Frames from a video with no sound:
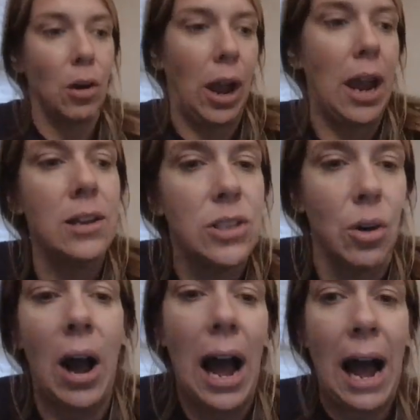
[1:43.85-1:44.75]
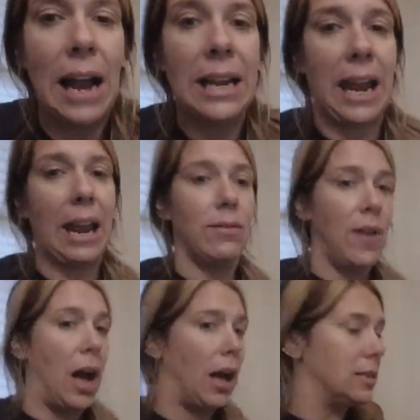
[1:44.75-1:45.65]
Okay, so I gave
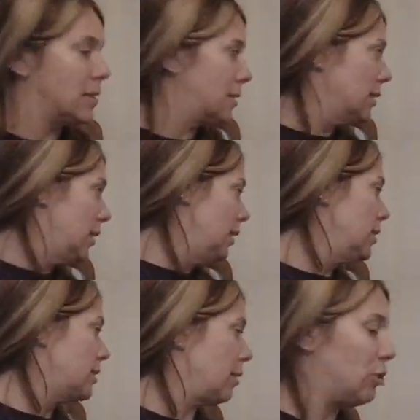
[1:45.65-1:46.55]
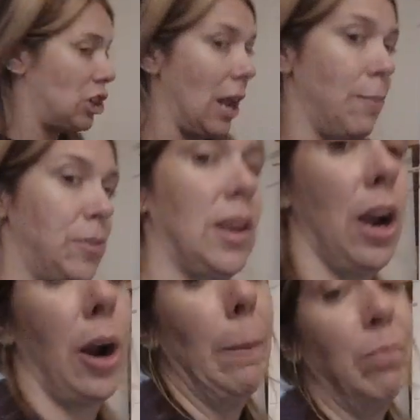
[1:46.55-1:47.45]
us some shapes
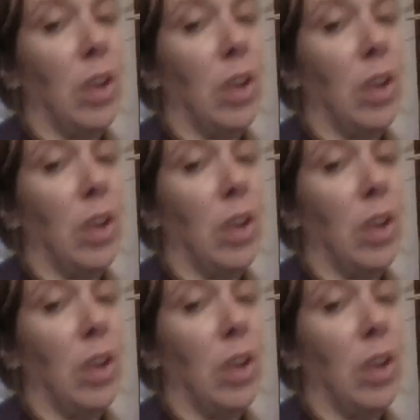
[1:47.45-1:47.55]
here.